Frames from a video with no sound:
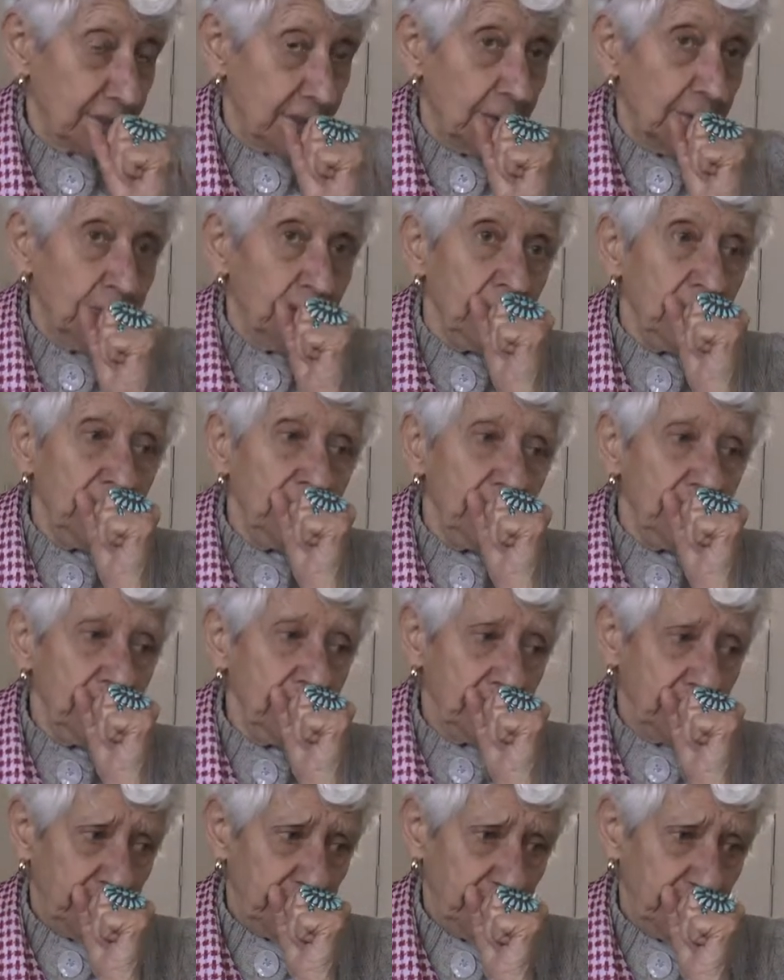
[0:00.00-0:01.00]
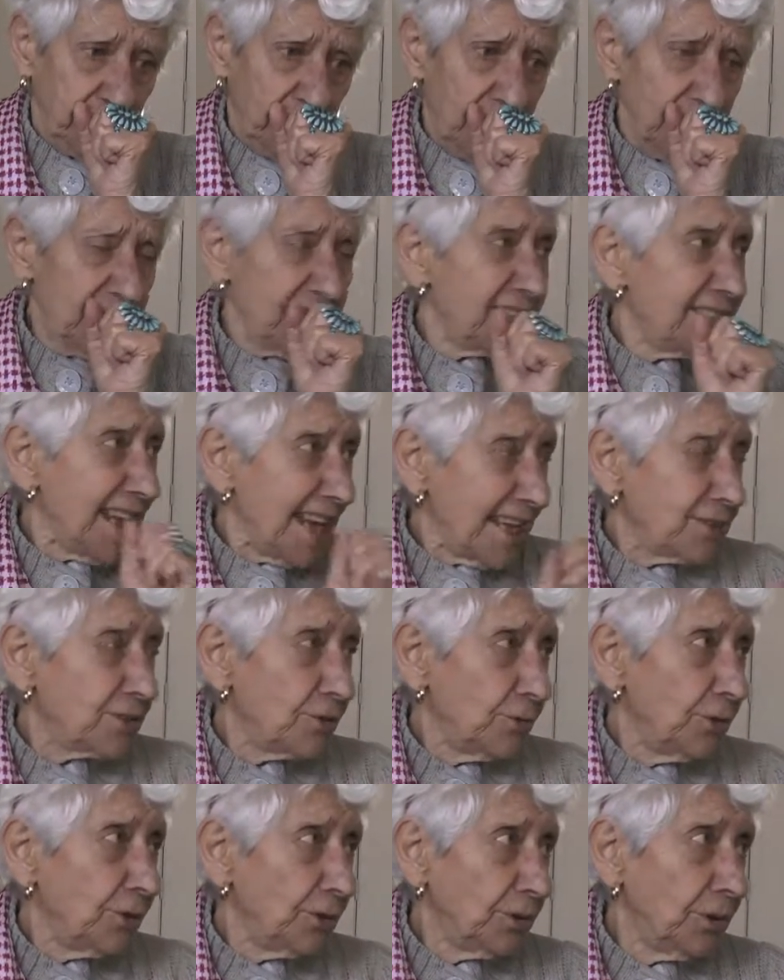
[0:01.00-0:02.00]
mm-hmm.
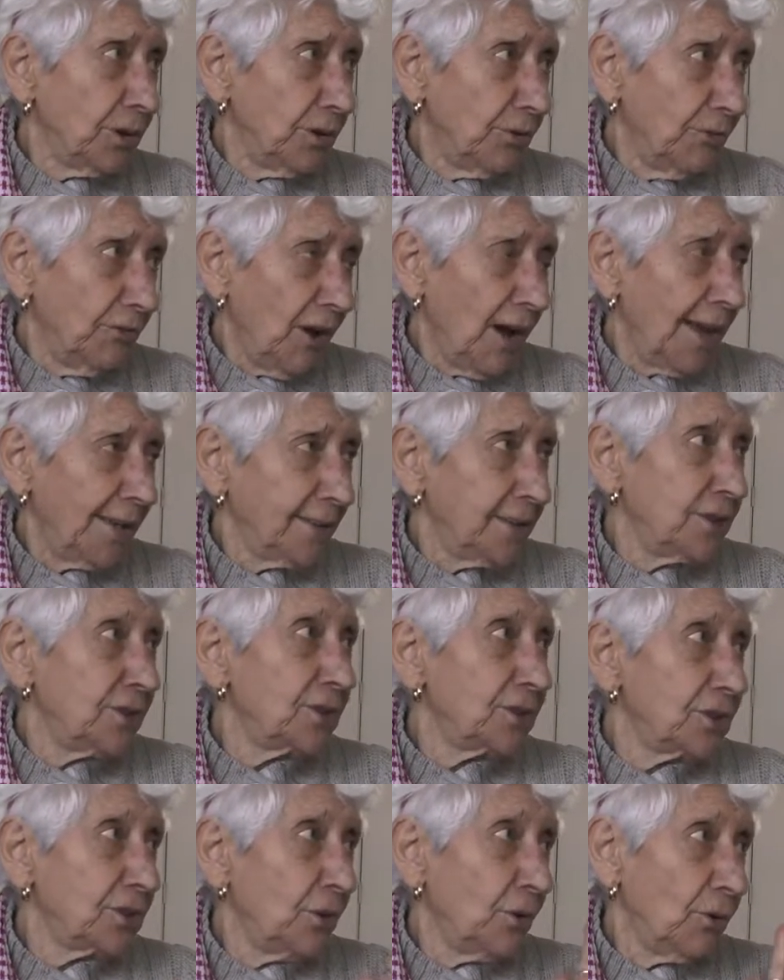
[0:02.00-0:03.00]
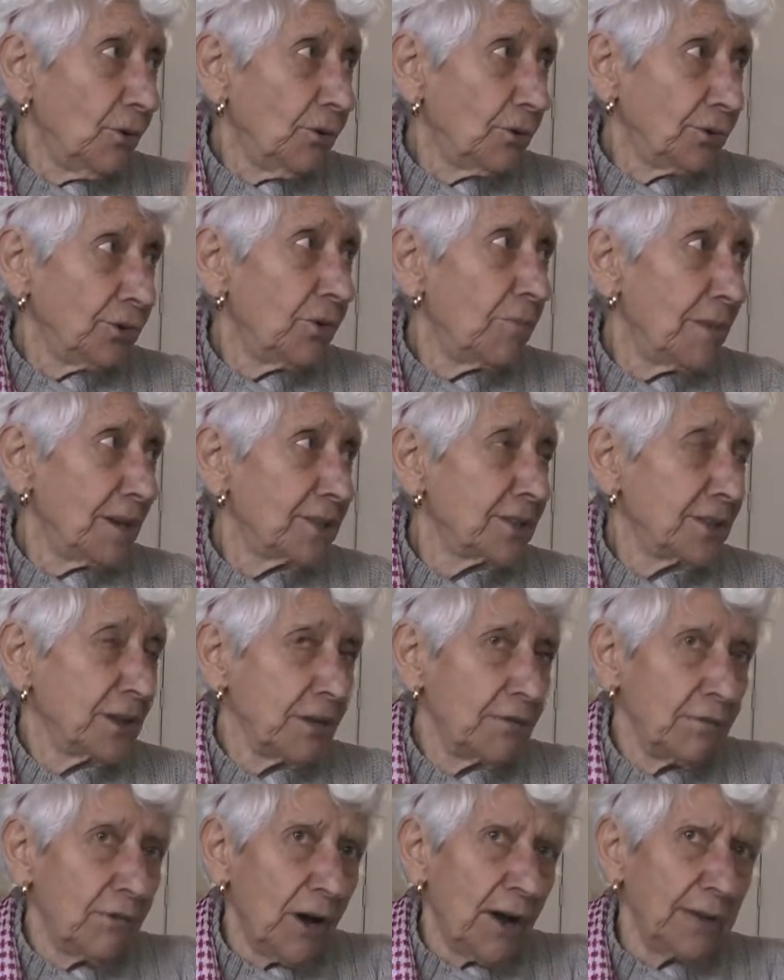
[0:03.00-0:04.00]
sexual violence or domestic
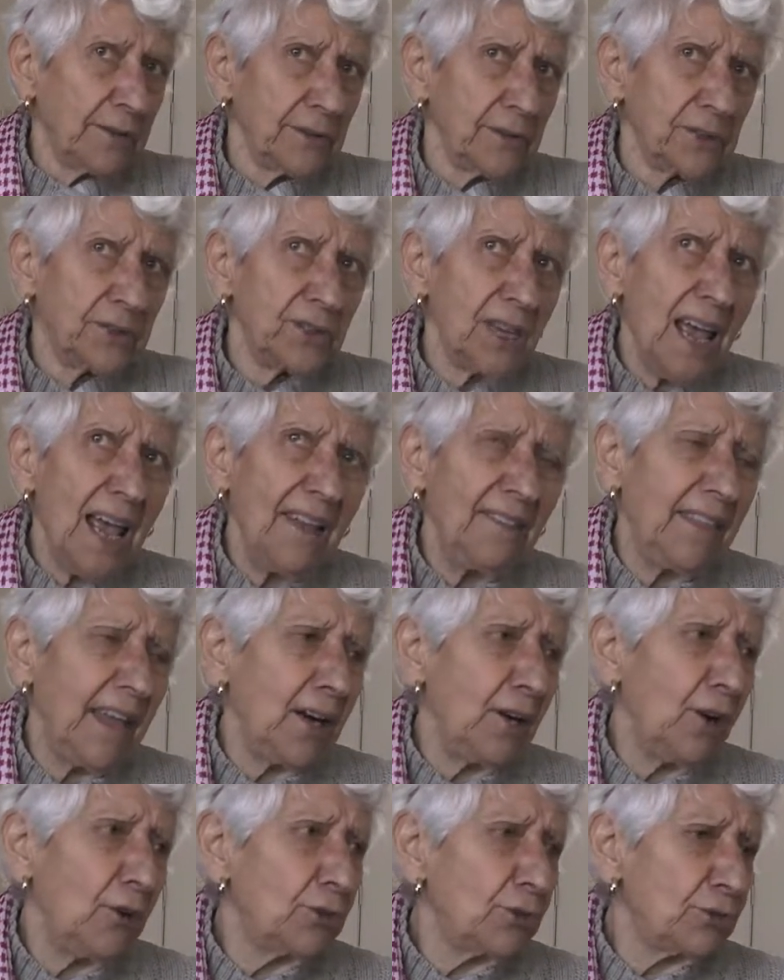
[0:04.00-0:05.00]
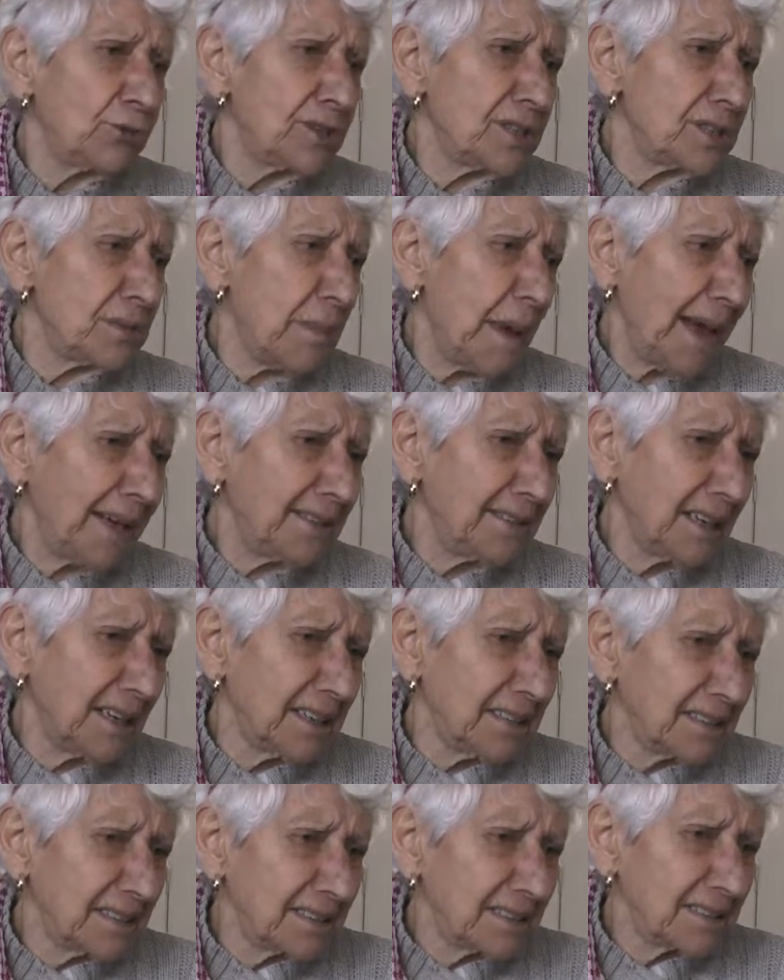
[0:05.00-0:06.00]
violence. And they don't respect
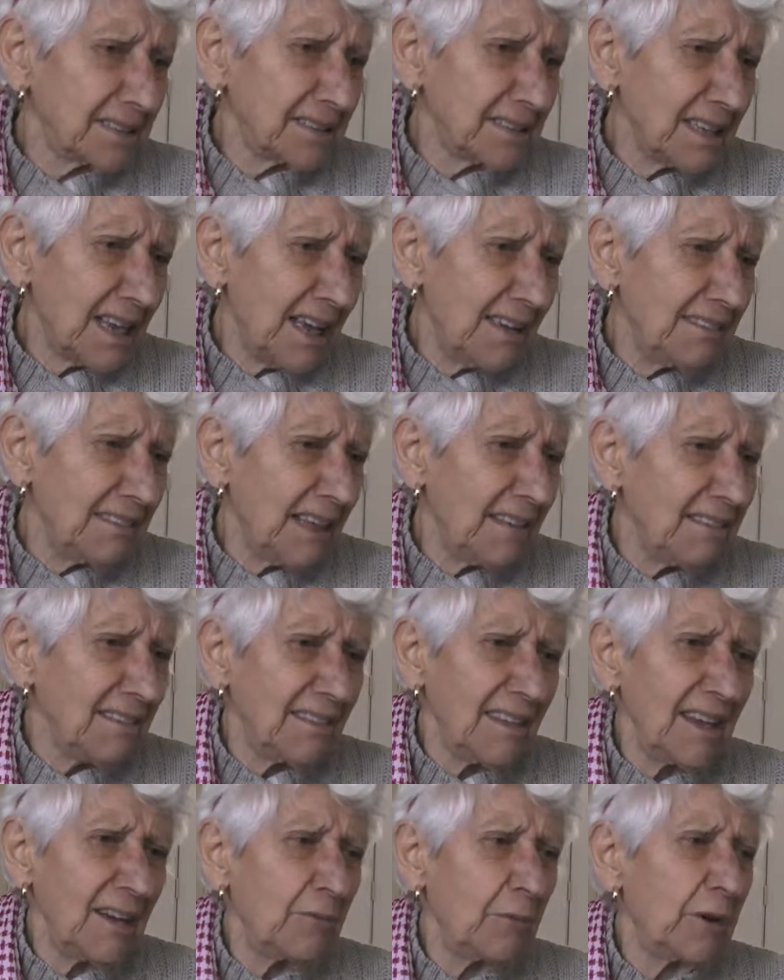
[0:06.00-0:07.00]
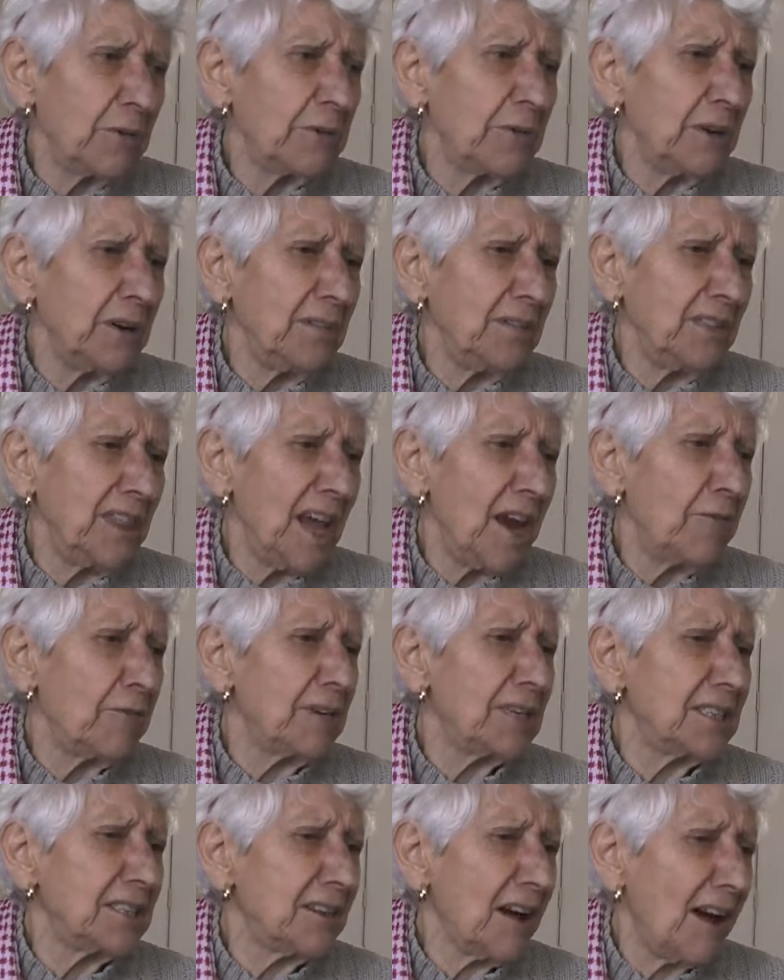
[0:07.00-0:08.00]
us, and they think they're
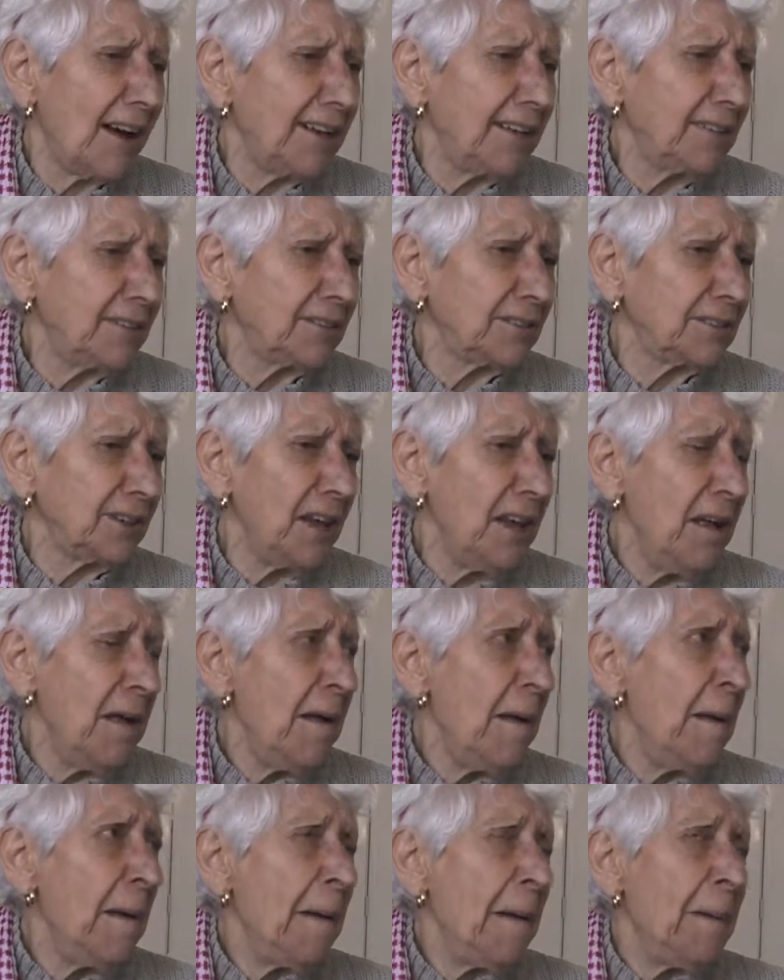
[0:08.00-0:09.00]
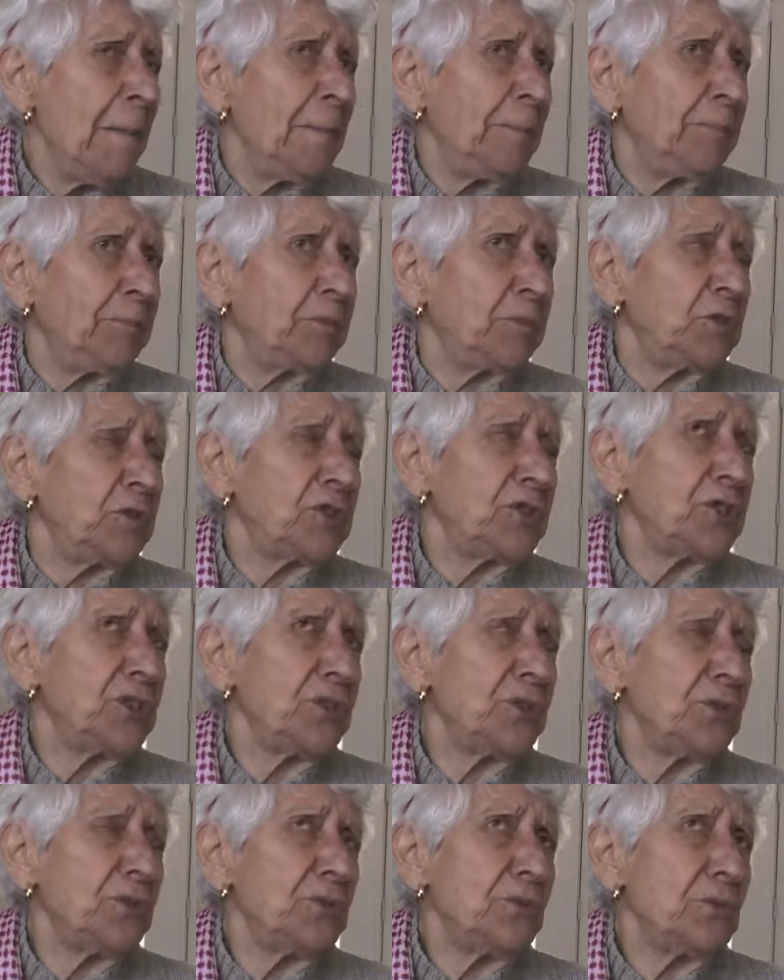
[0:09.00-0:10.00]
entitled
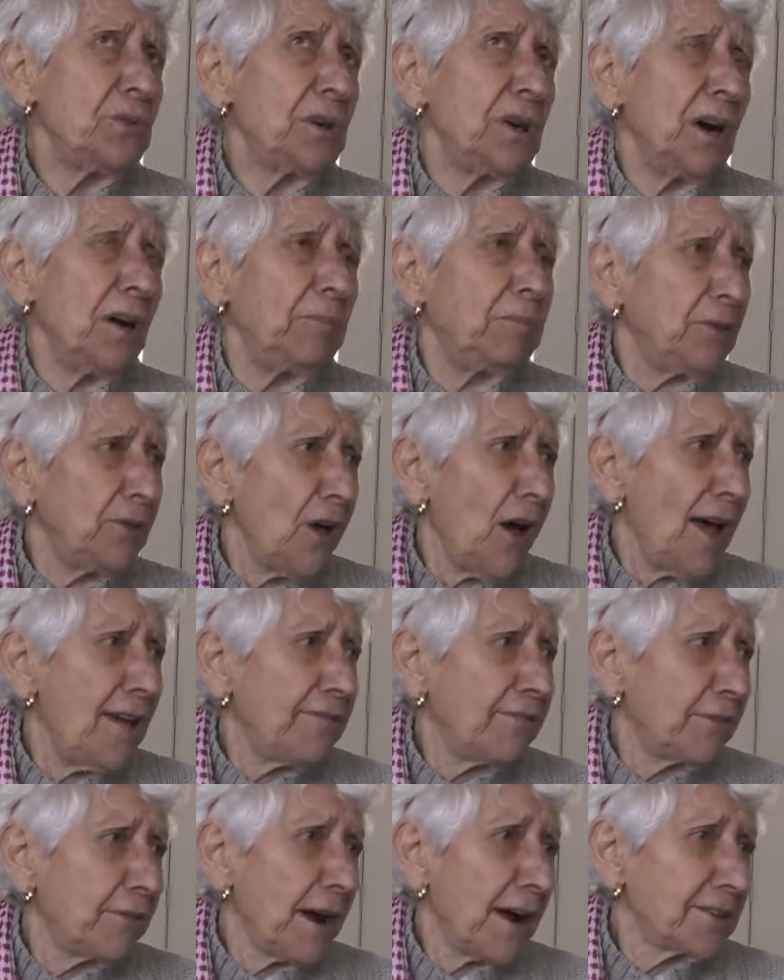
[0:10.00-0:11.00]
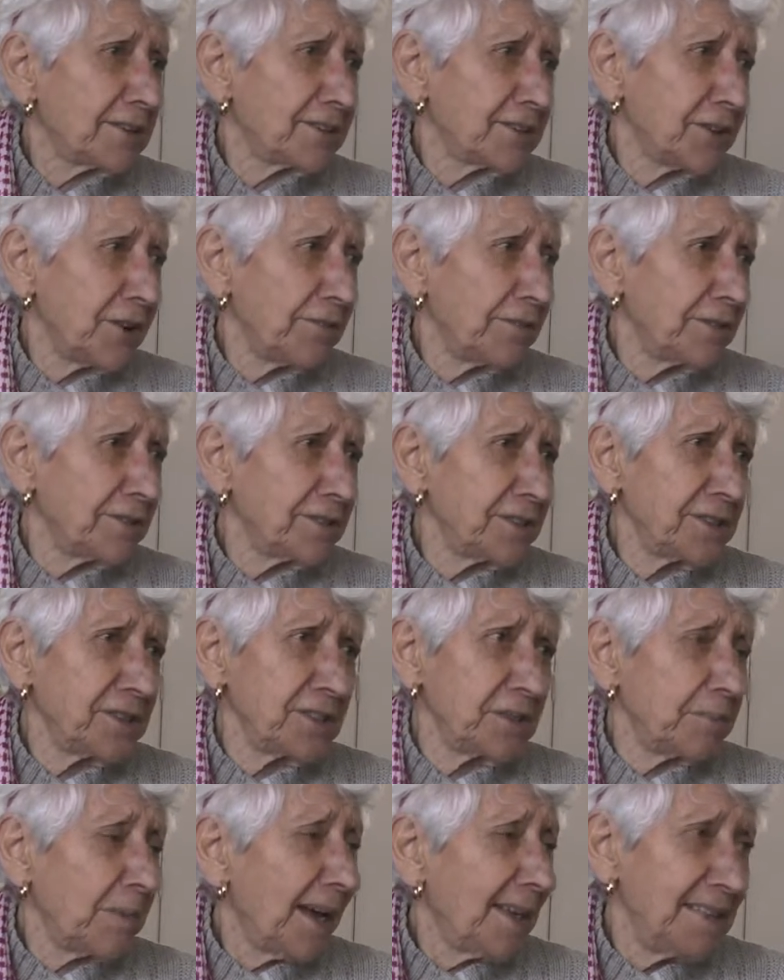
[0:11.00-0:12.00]
to apply for our
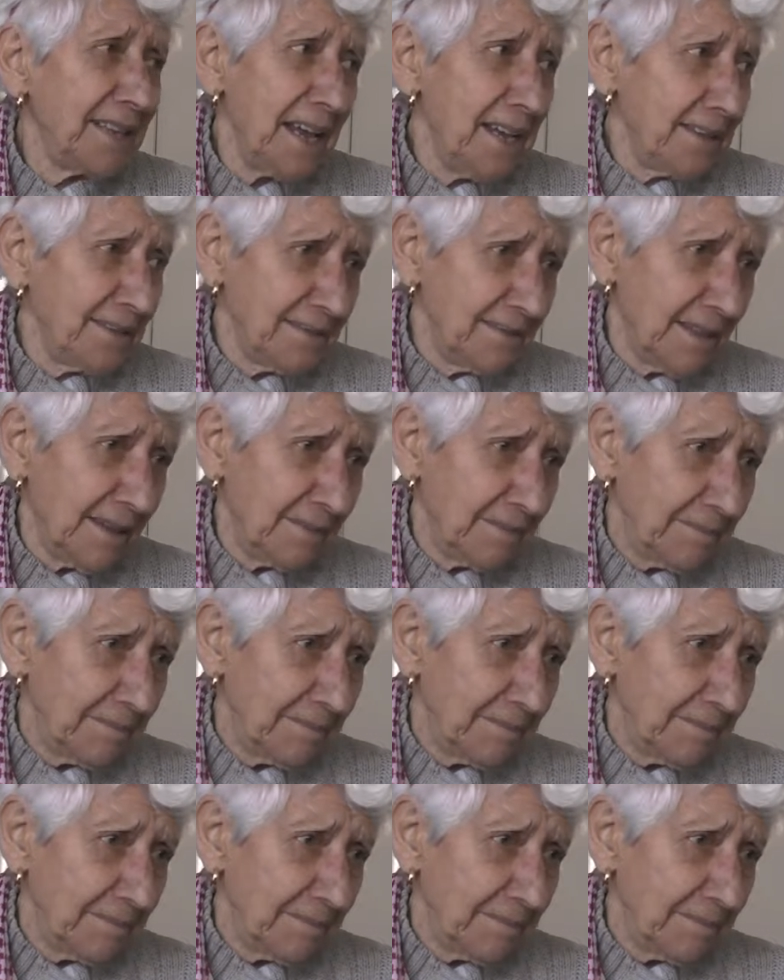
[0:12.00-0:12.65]
services by taking them.